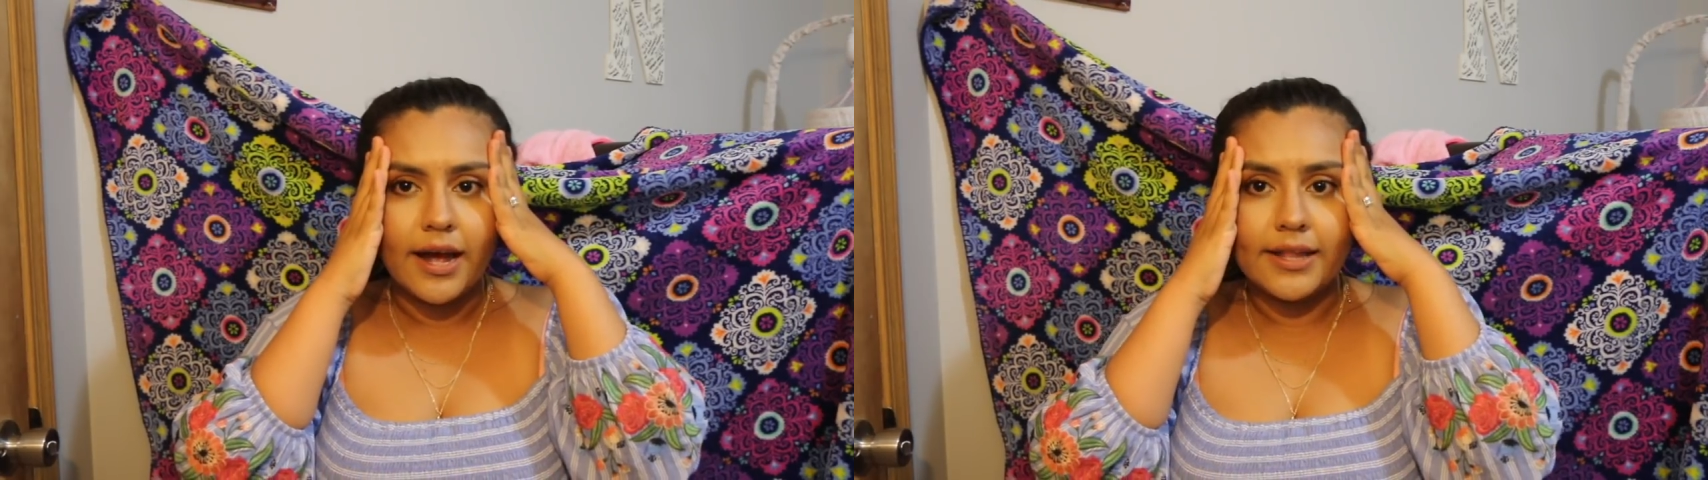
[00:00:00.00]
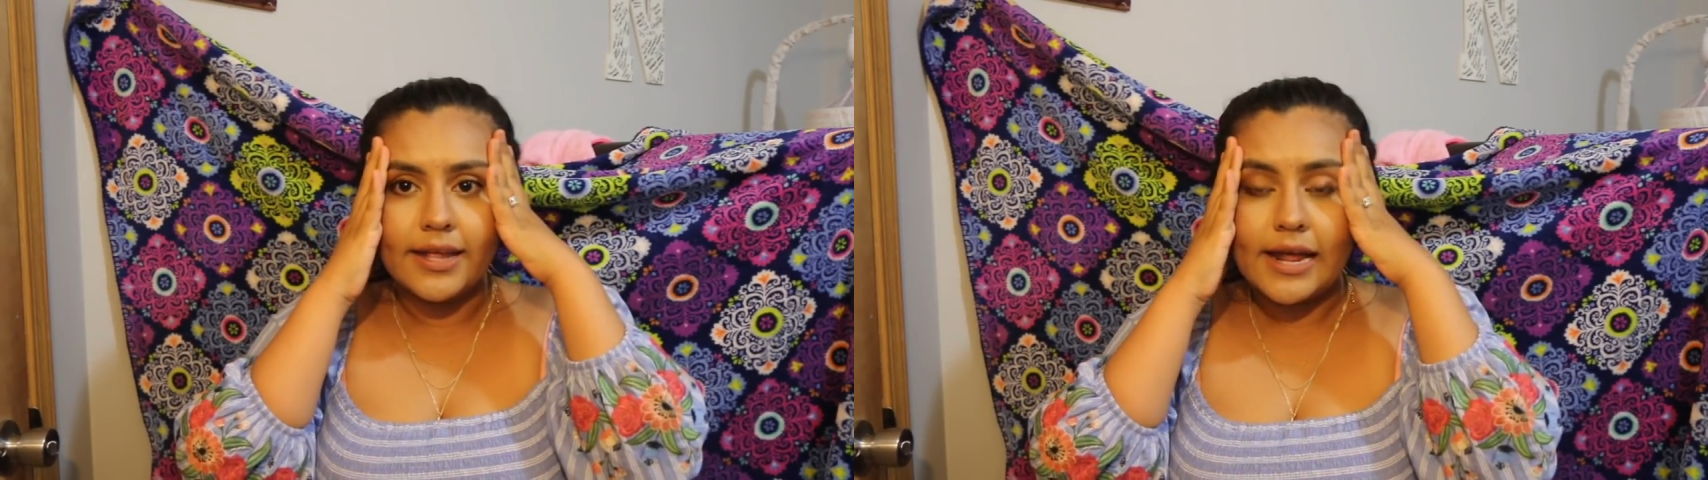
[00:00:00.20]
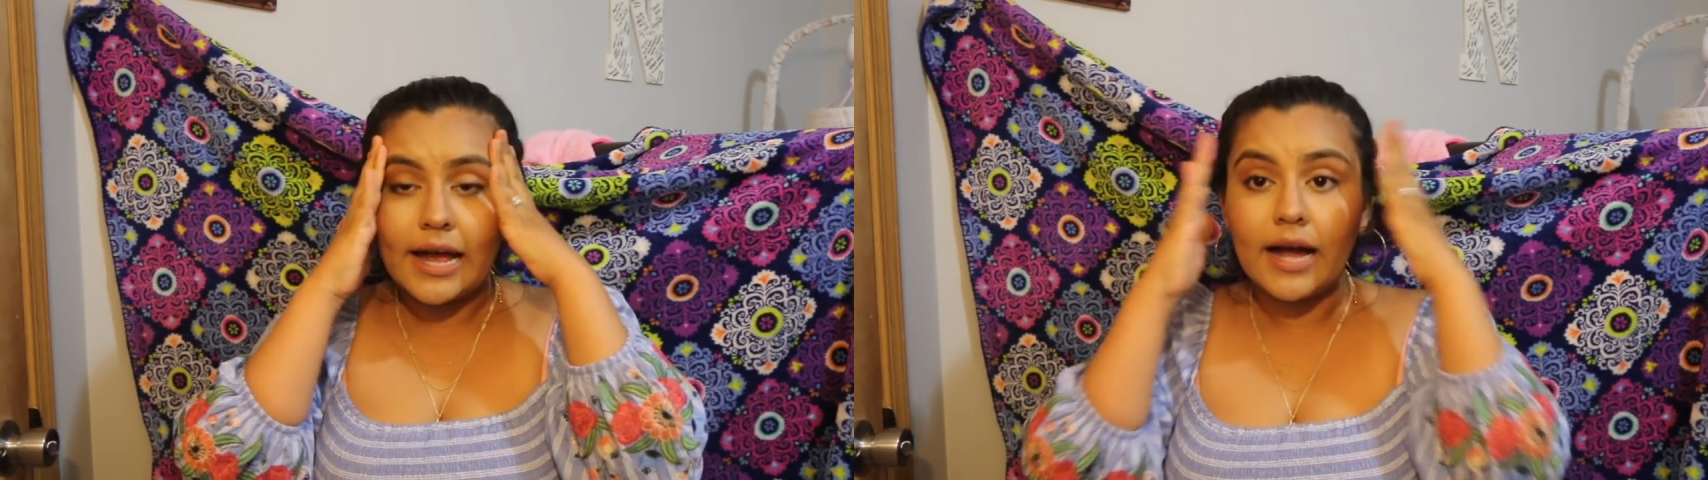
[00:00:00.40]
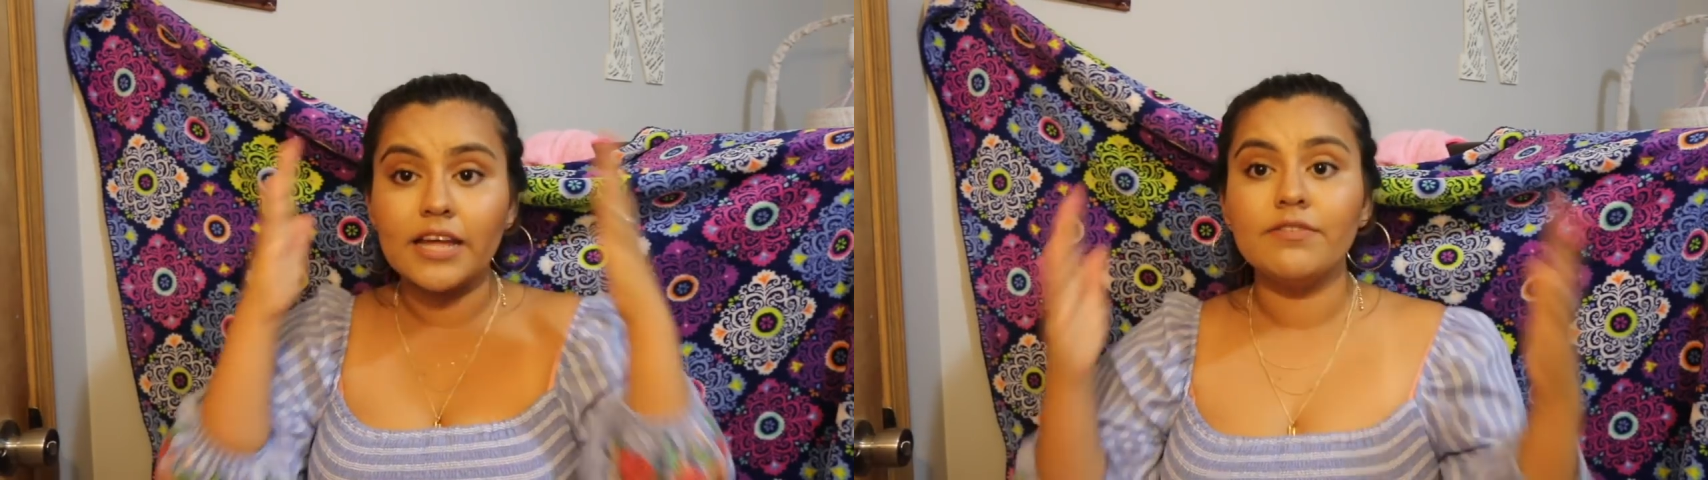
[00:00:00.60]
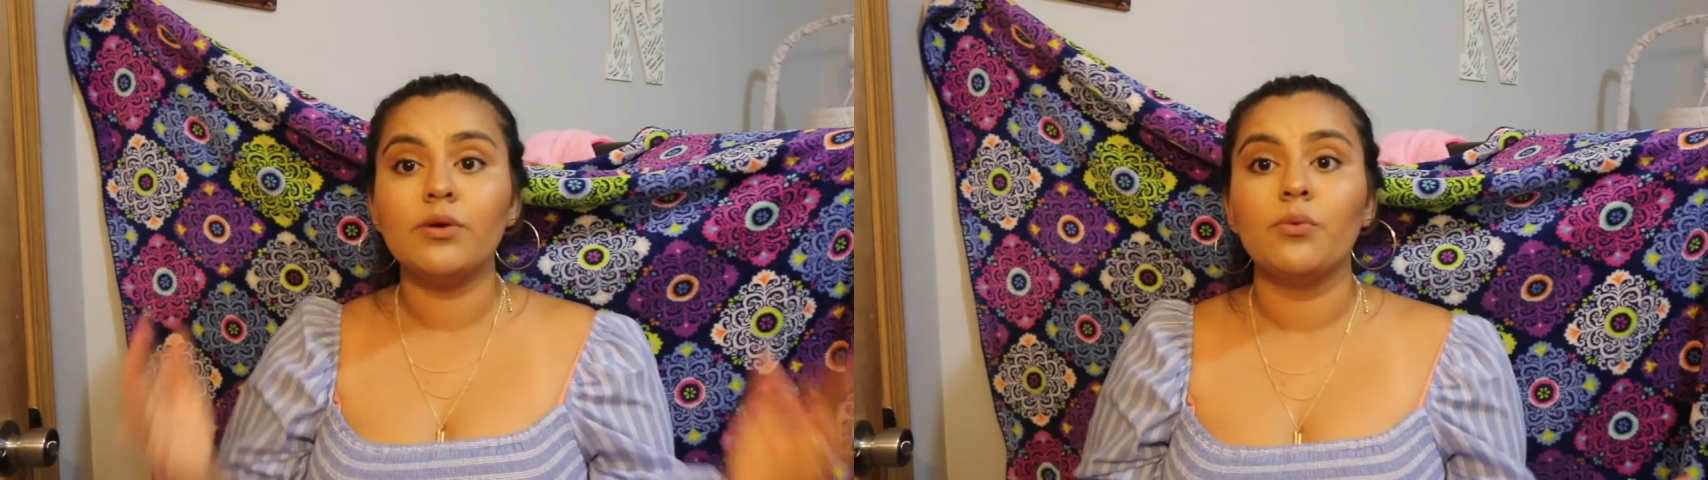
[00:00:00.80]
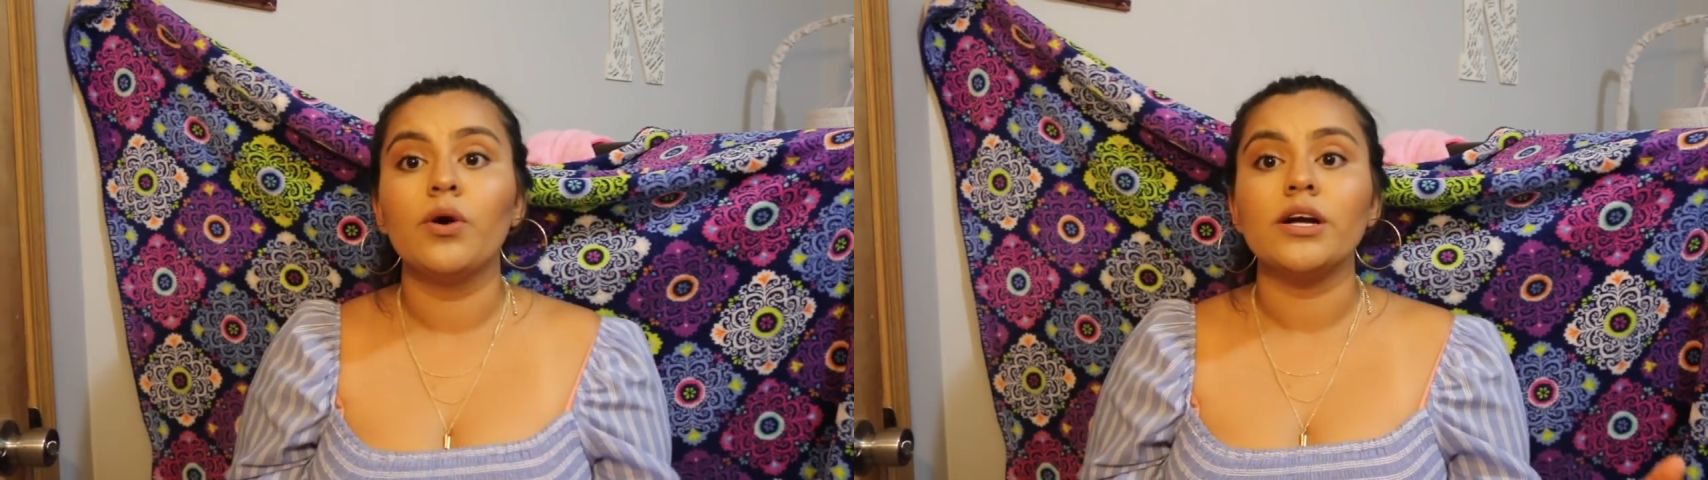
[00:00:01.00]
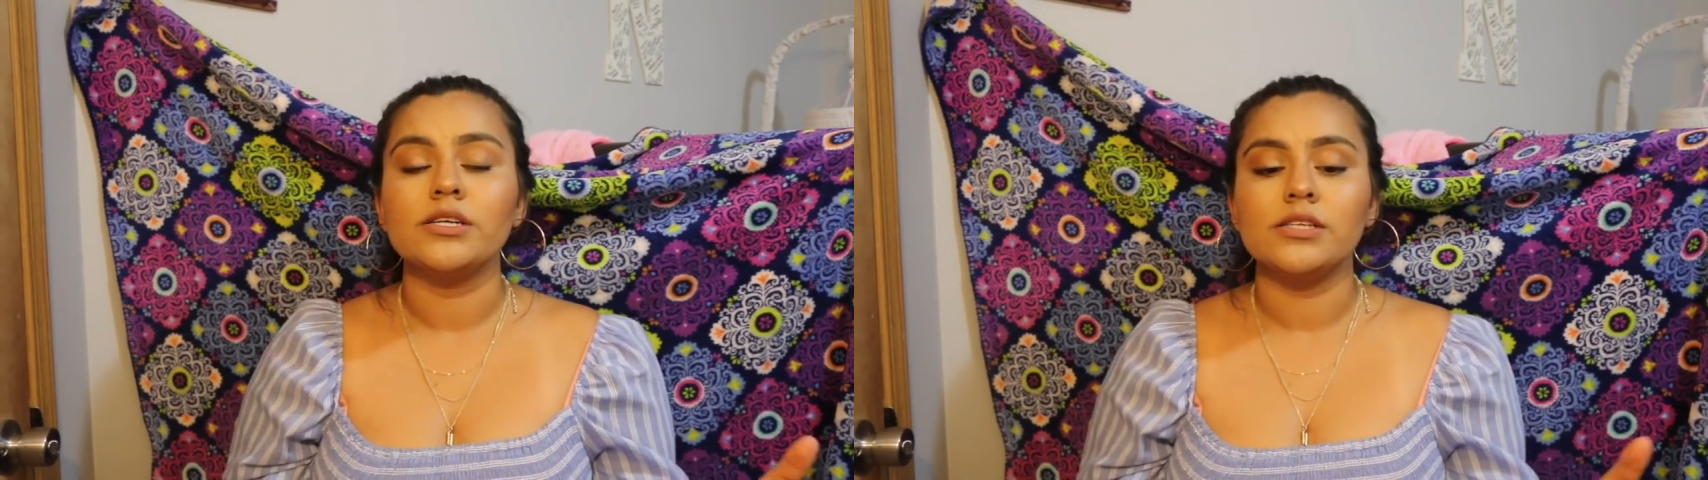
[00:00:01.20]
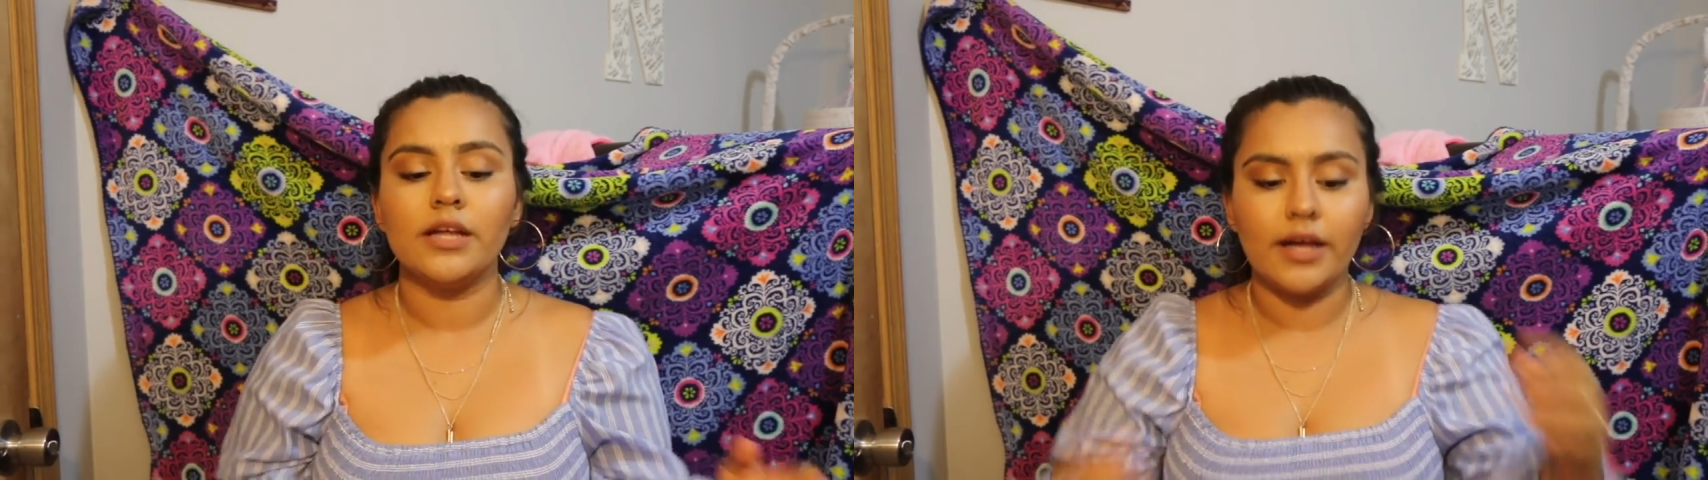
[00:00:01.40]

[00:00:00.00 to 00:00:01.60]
And then it got even worse,